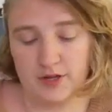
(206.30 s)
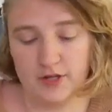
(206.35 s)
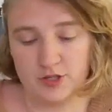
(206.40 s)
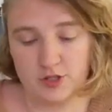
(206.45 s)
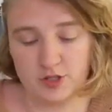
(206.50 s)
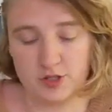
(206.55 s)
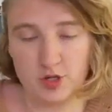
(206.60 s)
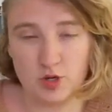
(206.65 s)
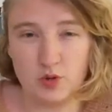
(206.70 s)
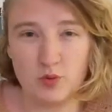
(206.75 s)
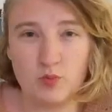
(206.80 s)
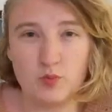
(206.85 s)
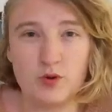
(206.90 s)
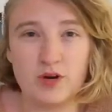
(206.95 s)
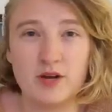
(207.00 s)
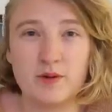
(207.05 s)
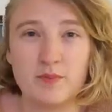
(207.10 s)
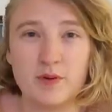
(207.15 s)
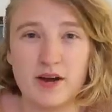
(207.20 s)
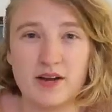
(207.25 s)
So
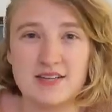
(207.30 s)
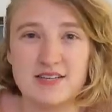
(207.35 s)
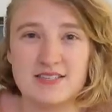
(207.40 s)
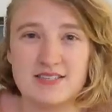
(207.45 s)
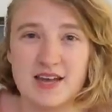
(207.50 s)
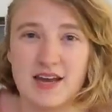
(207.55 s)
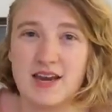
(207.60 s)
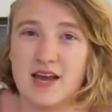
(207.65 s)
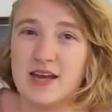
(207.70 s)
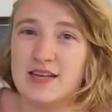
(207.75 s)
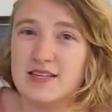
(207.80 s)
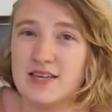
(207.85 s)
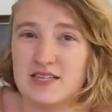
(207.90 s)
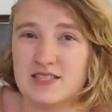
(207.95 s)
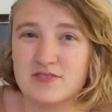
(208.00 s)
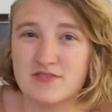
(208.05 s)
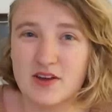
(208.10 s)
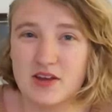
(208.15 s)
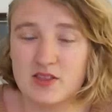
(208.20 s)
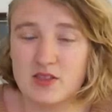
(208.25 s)
we're gonna practice kind of
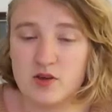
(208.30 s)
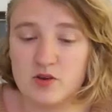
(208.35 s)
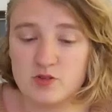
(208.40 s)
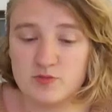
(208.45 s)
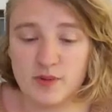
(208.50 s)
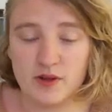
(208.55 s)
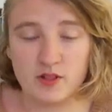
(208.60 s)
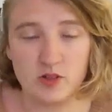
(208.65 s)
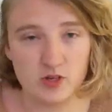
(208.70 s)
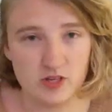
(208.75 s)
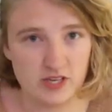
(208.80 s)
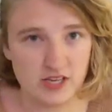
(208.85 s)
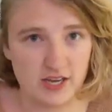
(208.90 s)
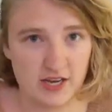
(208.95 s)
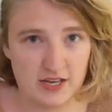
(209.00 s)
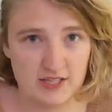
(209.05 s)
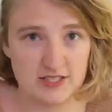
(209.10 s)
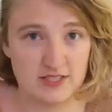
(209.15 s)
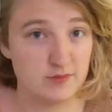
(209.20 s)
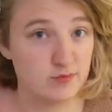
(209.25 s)
identifying those by
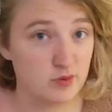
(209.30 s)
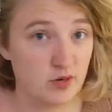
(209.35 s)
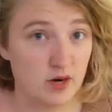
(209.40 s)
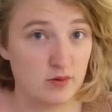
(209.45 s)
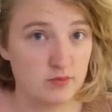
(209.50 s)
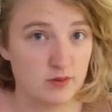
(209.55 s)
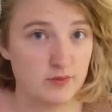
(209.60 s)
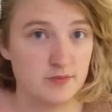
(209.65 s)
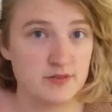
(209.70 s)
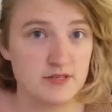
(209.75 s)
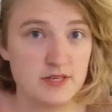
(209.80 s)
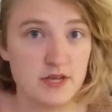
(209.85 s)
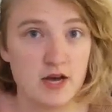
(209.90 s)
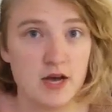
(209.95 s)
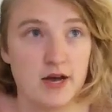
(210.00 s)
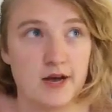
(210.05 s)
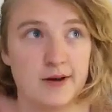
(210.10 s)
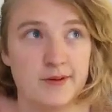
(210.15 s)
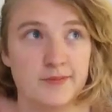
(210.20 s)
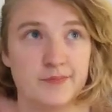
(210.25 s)
looking at some problems.
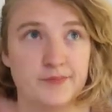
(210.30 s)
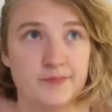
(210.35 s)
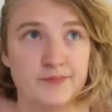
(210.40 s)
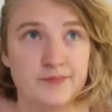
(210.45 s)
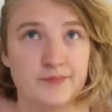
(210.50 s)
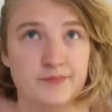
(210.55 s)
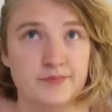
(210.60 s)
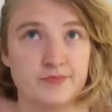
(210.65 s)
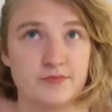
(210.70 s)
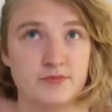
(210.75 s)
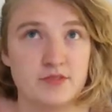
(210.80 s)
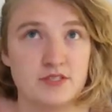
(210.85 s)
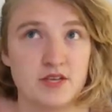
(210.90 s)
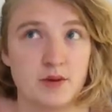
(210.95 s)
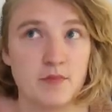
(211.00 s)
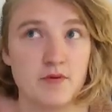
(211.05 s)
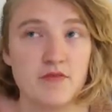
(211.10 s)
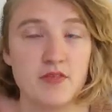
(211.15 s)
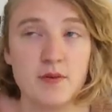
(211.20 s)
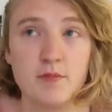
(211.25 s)

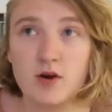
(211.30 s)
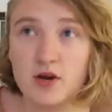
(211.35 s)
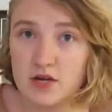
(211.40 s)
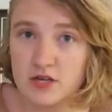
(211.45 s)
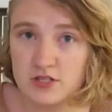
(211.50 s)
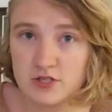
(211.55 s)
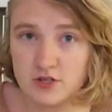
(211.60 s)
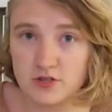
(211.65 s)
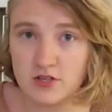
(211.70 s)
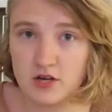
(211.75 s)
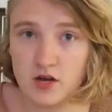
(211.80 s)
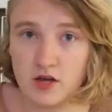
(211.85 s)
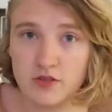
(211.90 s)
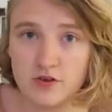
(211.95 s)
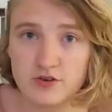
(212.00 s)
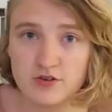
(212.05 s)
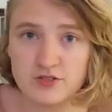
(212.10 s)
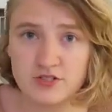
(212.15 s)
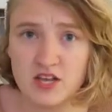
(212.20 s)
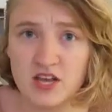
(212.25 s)
Some of them are easier than
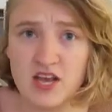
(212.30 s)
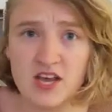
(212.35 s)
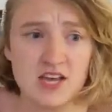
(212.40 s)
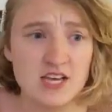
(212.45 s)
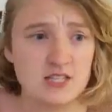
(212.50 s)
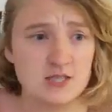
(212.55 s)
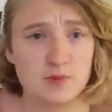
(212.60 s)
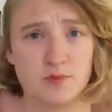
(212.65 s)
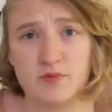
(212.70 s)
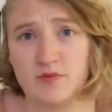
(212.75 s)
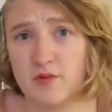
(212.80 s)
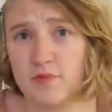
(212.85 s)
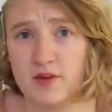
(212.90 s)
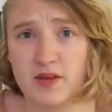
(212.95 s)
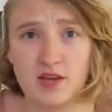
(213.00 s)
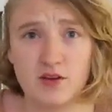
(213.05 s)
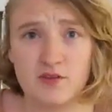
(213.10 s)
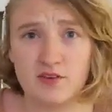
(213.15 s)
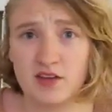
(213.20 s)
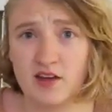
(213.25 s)
others. Some of them
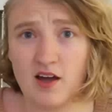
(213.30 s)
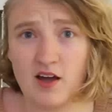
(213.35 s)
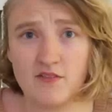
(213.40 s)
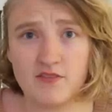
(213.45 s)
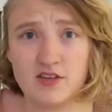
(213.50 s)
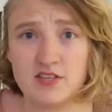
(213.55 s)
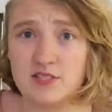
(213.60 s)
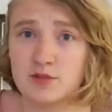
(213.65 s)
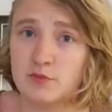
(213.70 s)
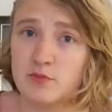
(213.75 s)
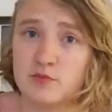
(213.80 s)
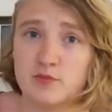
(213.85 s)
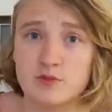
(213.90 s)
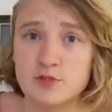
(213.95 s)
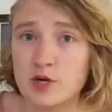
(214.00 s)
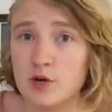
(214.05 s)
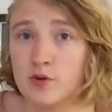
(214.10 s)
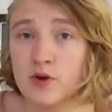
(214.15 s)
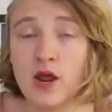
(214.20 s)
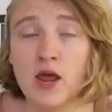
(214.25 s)
make it really obvious, some of them
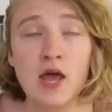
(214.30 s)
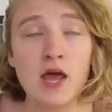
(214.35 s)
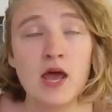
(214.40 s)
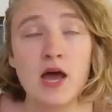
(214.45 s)
don't.